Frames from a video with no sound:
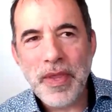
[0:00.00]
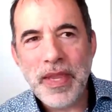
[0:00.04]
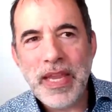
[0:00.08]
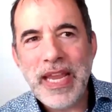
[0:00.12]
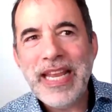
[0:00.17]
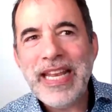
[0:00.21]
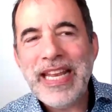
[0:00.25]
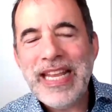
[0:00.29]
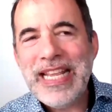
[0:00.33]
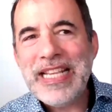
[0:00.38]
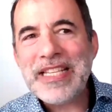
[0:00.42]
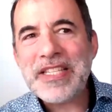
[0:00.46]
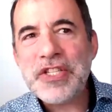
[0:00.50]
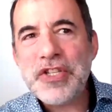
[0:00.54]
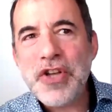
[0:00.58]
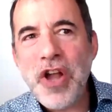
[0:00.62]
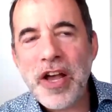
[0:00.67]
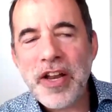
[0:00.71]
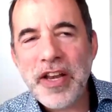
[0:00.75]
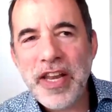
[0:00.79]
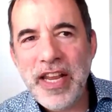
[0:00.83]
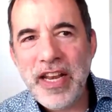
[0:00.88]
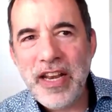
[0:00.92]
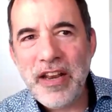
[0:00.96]
it is
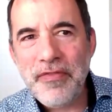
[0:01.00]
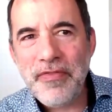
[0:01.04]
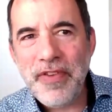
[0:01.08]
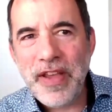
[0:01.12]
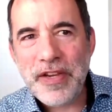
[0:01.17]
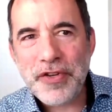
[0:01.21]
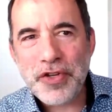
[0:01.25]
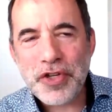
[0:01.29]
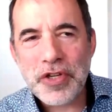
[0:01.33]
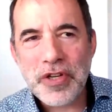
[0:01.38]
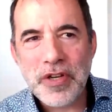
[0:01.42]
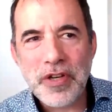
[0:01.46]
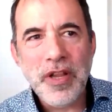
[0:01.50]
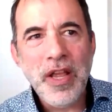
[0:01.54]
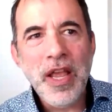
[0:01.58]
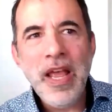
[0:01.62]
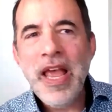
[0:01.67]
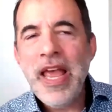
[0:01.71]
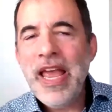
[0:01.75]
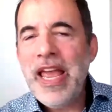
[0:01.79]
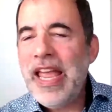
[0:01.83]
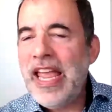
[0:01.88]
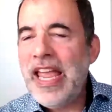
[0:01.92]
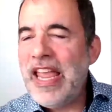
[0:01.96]
not innovation
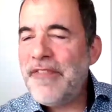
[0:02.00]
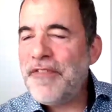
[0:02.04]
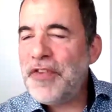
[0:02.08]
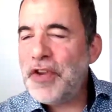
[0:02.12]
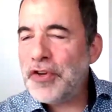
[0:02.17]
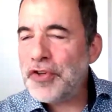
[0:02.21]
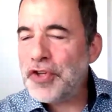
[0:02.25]
if